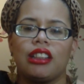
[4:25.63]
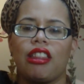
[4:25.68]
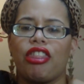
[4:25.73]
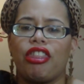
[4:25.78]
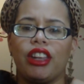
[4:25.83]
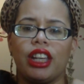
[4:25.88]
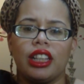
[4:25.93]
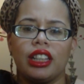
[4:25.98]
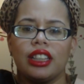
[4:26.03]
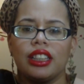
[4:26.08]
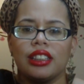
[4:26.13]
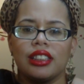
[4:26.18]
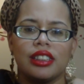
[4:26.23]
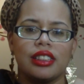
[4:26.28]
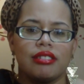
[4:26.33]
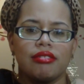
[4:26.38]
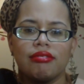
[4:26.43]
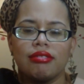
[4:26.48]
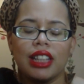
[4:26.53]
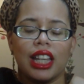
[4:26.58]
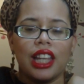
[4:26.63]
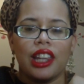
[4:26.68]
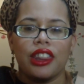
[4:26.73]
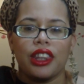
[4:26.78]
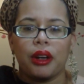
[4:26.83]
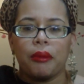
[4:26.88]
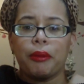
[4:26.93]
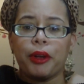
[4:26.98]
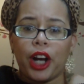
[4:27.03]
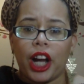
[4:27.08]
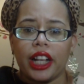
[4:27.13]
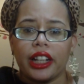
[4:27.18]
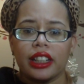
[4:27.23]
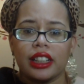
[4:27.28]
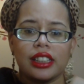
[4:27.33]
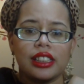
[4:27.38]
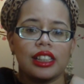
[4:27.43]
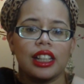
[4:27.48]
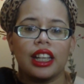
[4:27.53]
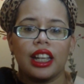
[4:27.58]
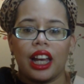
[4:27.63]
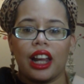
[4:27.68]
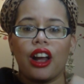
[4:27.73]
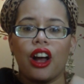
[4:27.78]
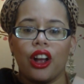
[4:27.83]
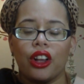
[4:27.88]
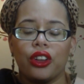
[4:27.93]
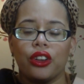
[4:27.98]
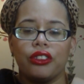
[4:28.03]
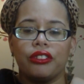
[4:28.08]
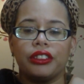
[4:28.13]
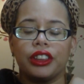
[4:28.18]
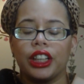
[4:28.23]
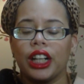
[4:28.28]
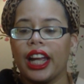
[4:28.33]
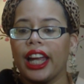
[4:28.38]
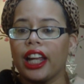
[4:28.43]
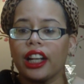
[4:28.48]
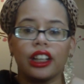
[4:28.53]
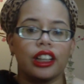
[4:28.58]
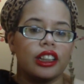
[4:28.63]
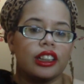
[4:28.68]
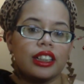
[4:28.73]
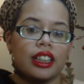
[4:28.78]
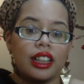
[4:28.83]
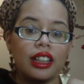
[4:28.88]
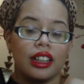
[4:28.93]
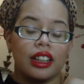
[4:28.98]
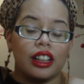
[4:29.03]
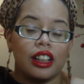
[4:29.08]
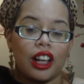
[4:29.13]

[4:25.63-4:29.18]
things in their products that get all over and could